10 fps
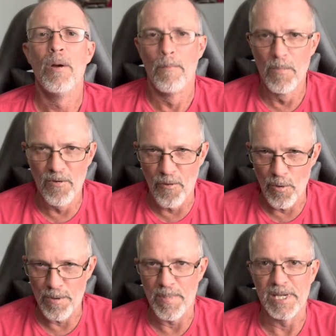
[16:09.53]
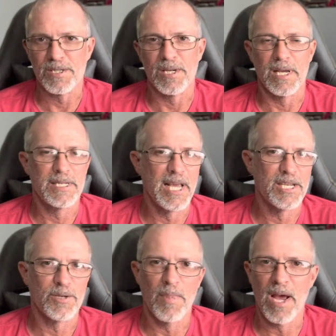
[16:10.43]
before the PC. It
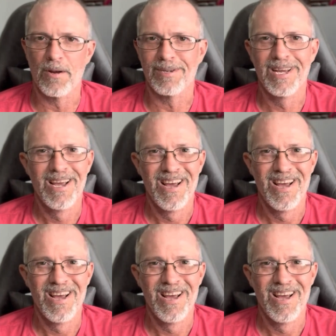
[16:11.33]
takes about